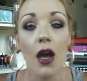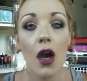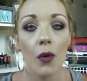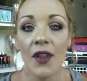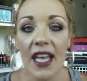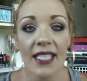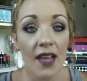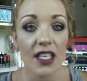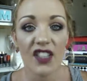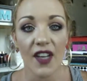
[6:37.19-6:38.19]
Well, that's how
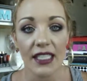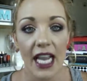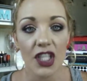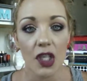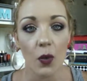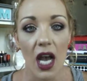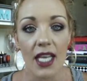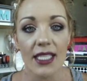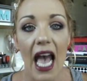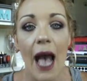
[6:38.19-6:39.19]
this foundation
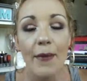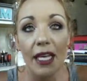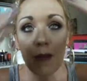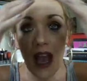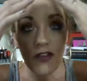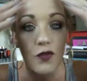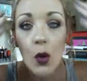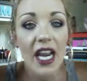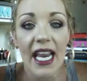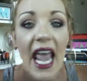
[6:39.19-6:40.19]
was. I mean, my
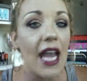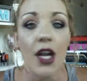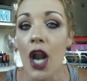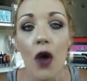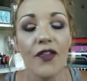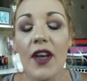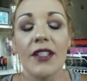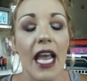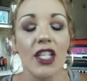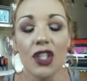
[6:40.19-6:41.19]
forehead had no
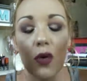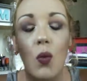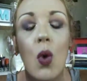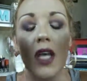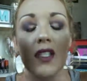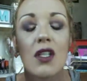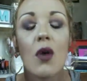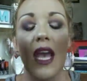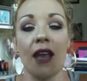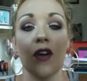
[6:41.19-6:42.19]
foundation
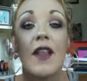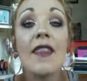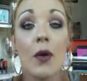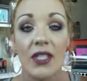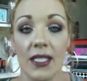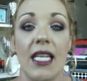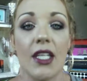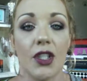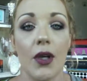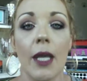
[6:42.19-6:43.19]
whatsoever that would stick
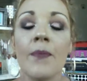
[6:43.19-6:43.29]
to it.